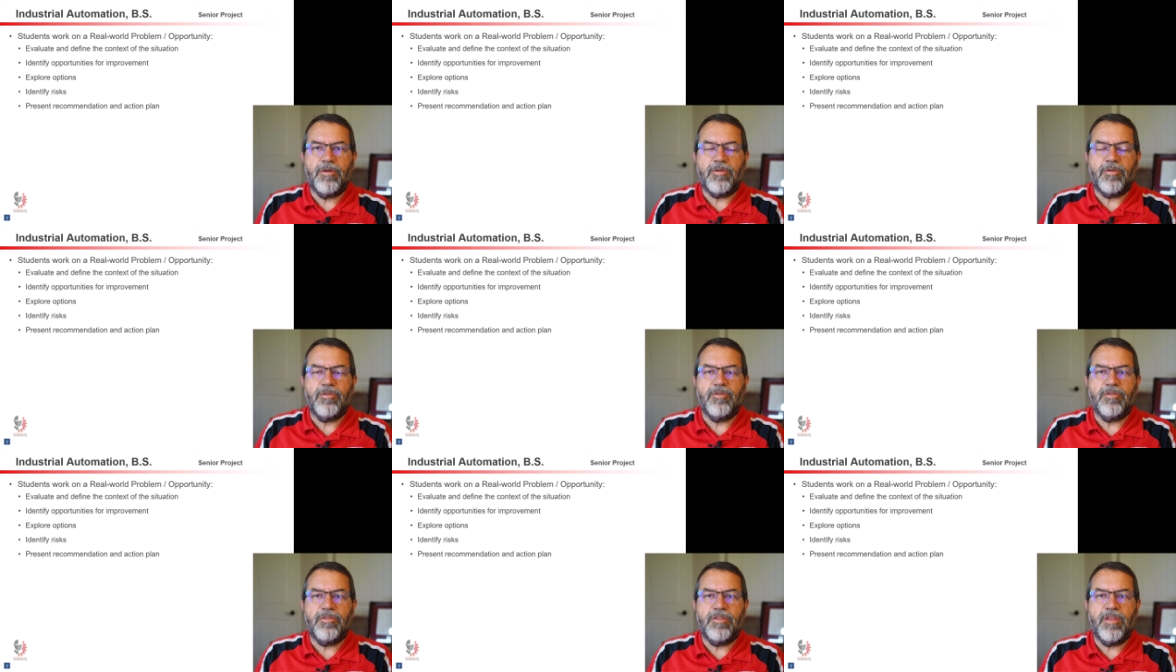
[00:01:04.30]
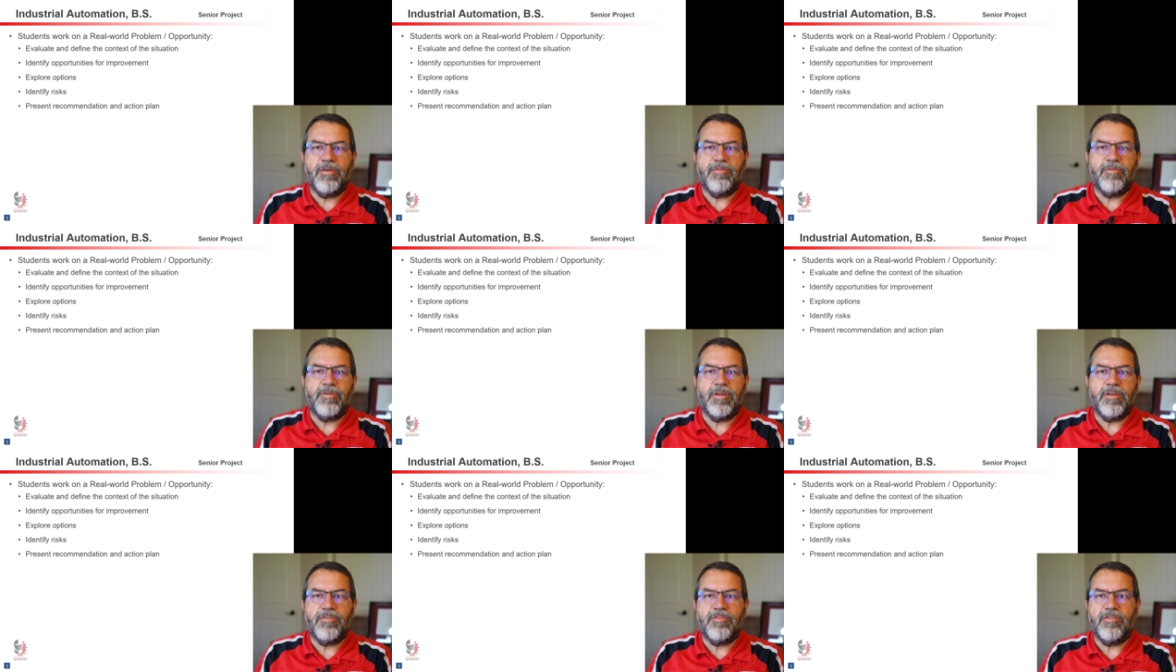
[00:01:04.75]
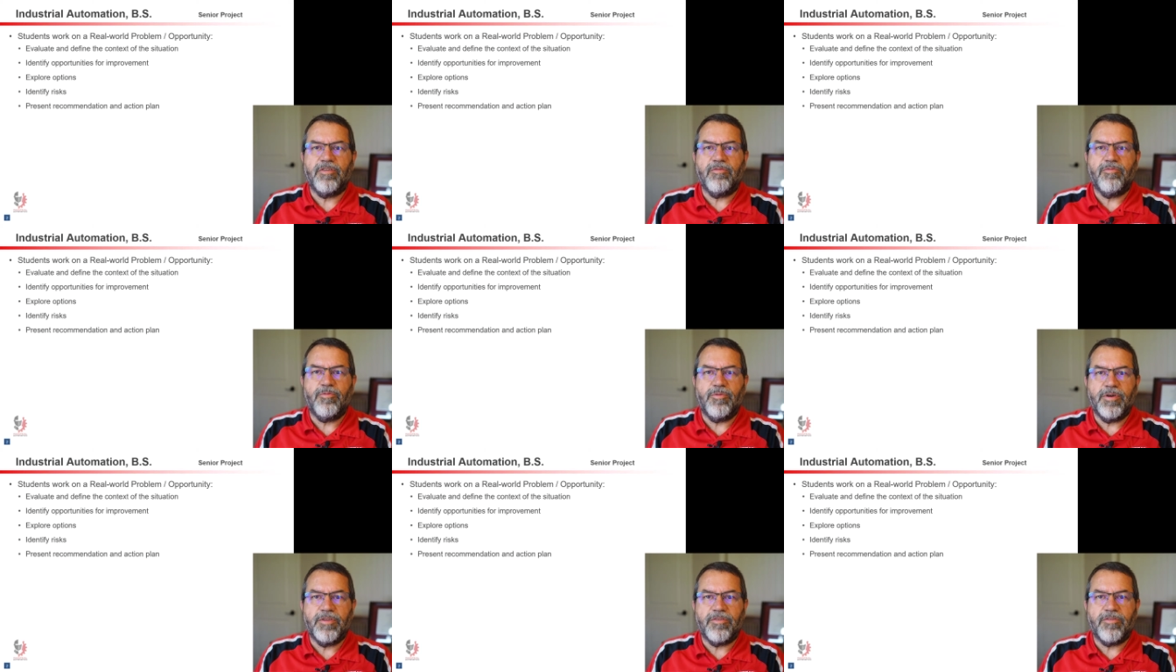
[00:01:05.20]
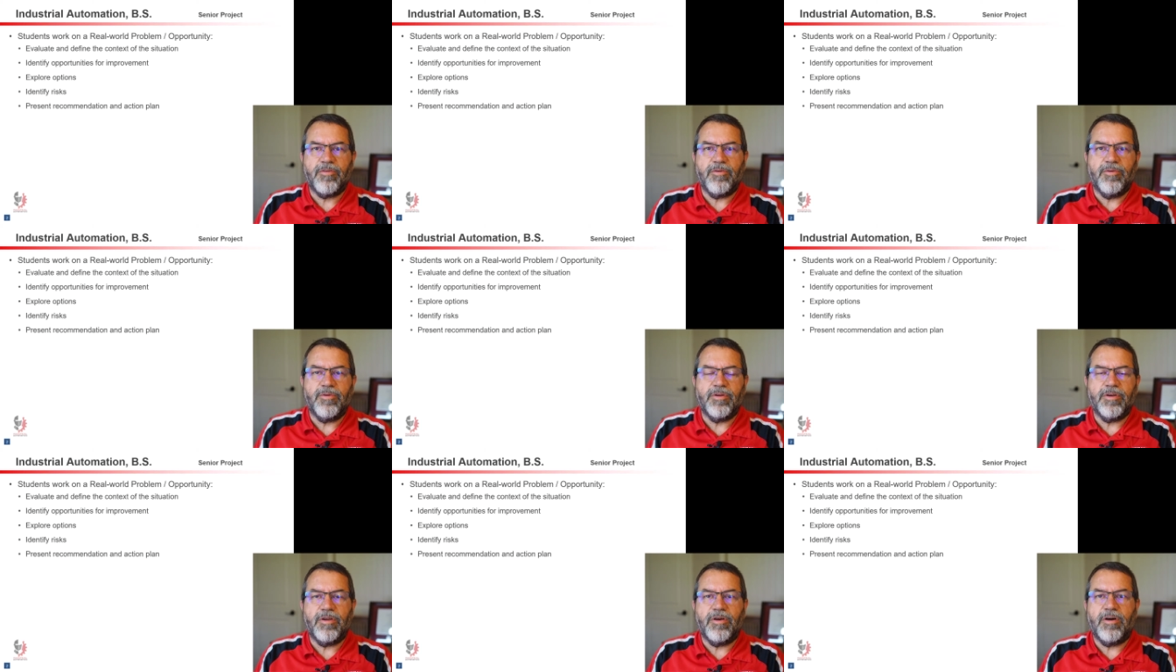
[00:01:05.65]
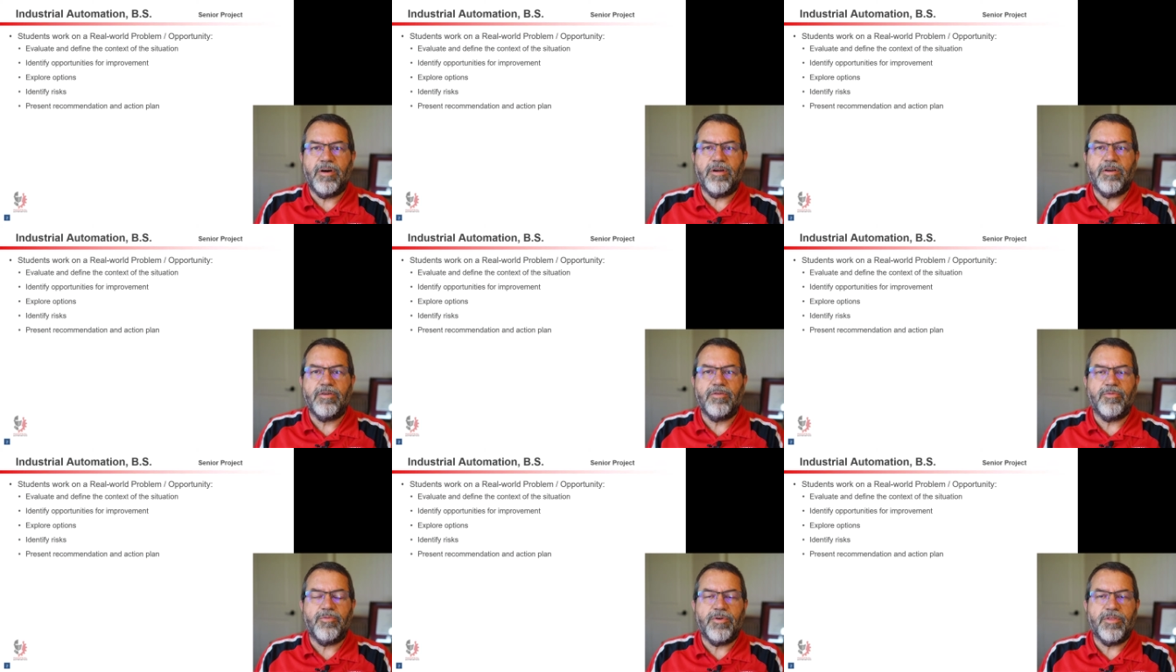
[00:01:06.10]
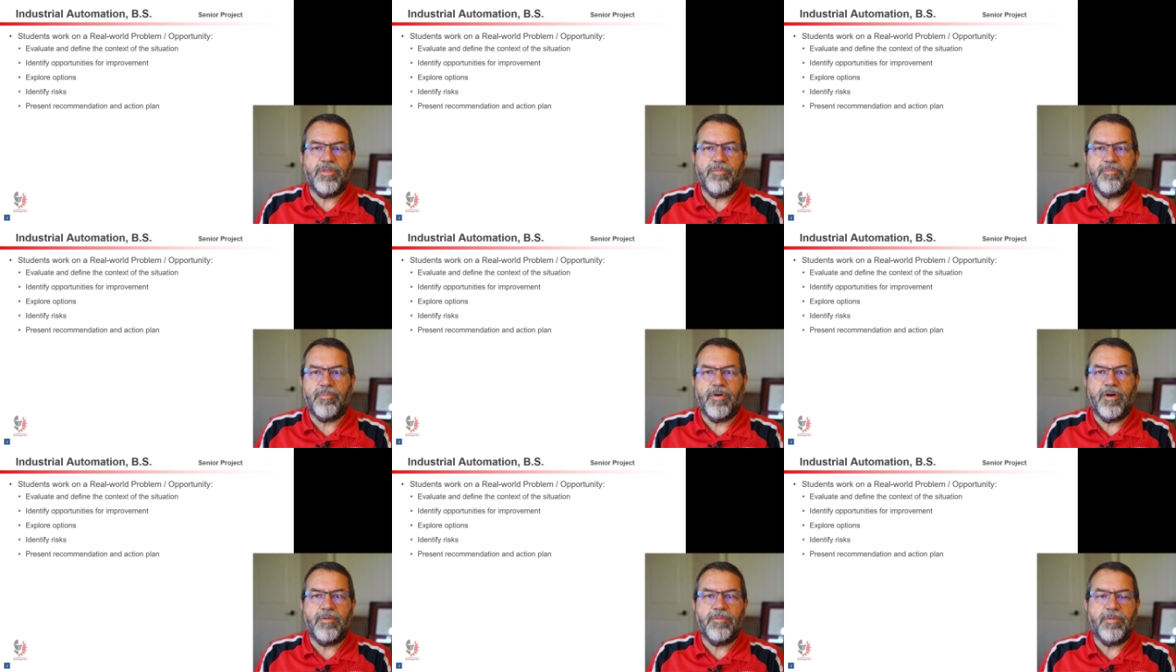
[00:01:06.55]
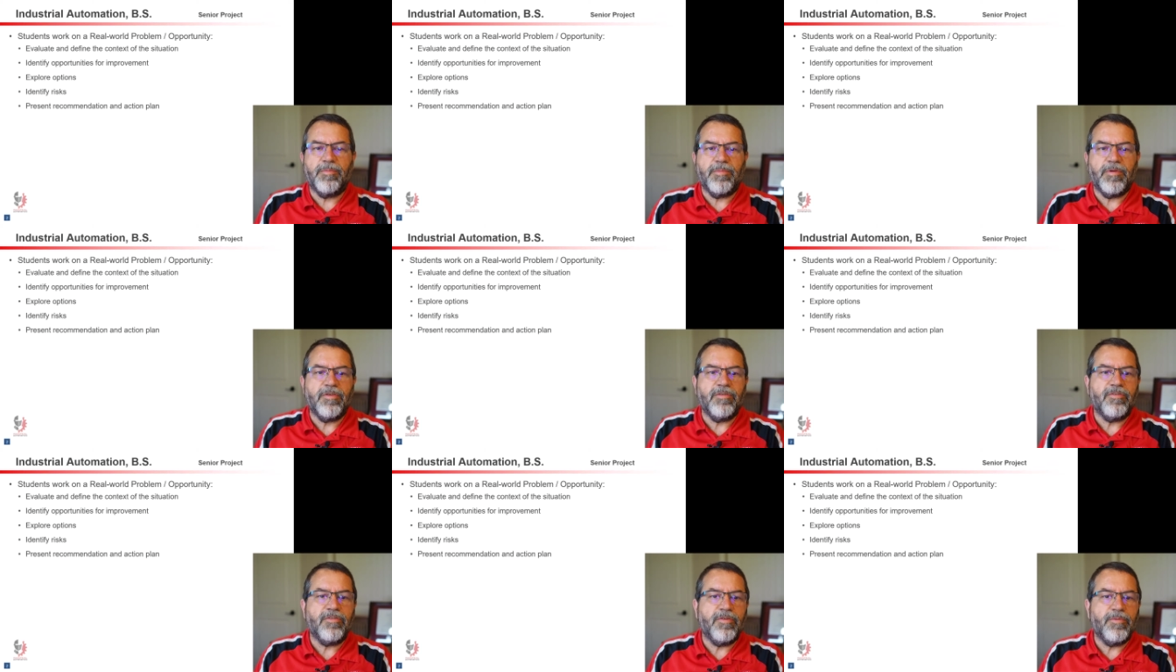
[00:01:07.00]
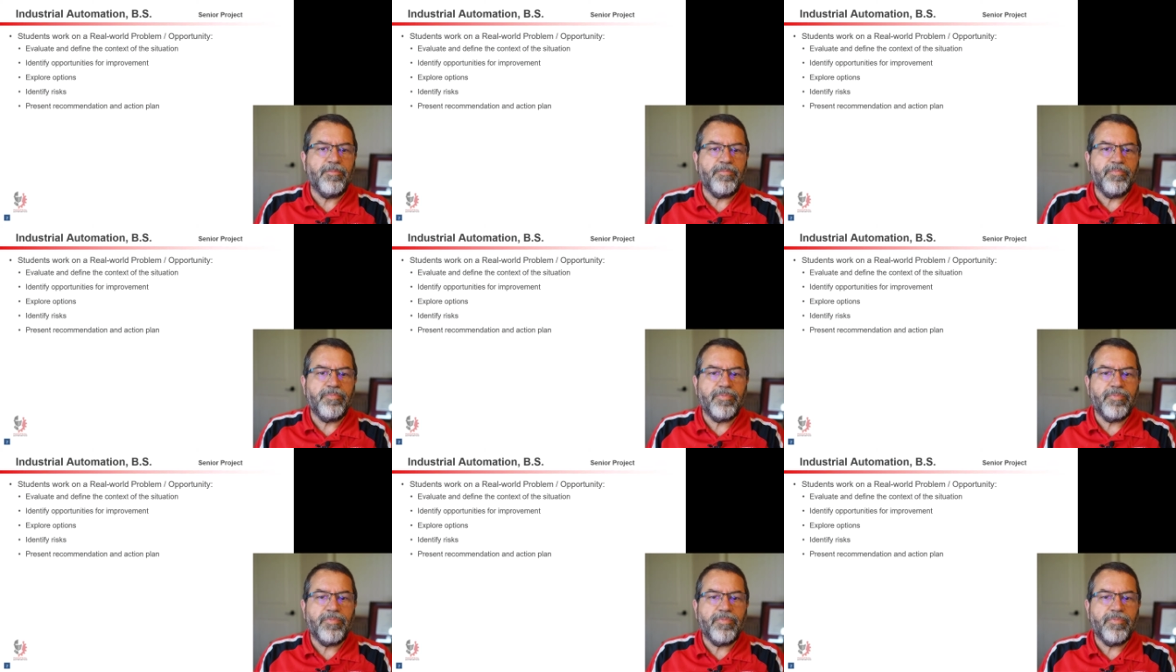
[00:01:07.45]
good definition of what's going on or what the problem is.